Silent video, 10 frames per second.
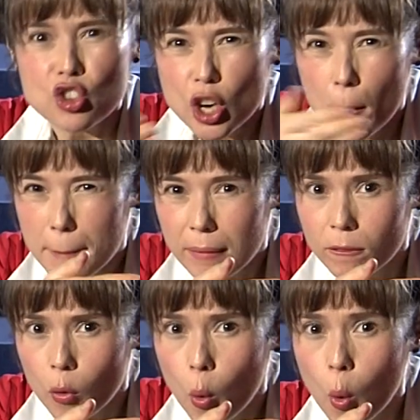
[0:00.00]
Then
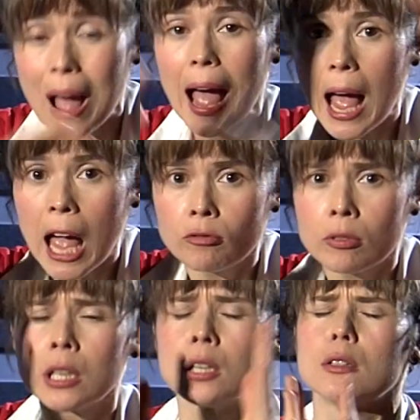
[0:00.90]
before
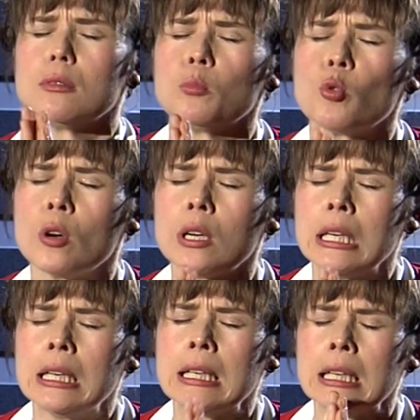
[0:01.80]
sunrise,
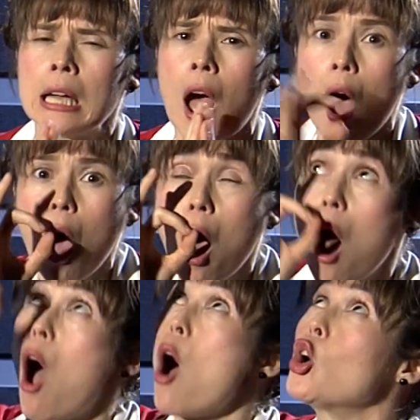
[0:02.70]
Henry V
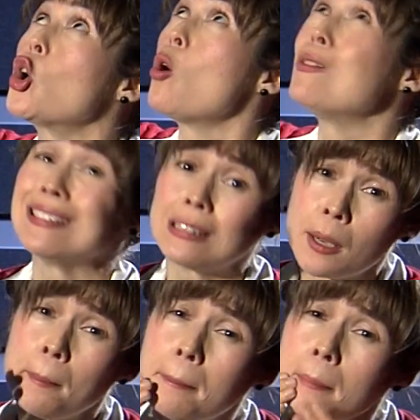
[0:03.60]
prays to
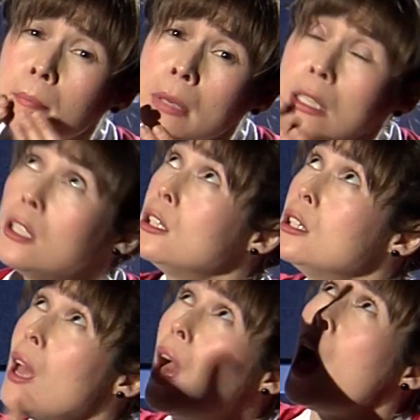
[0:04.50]
God to ask
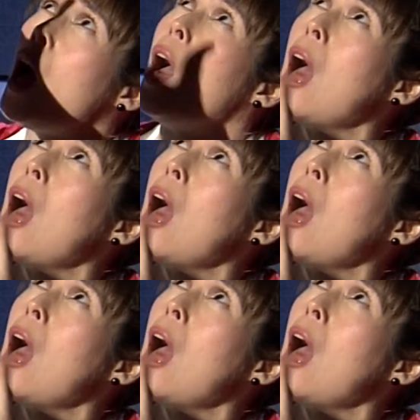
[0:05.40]
for help.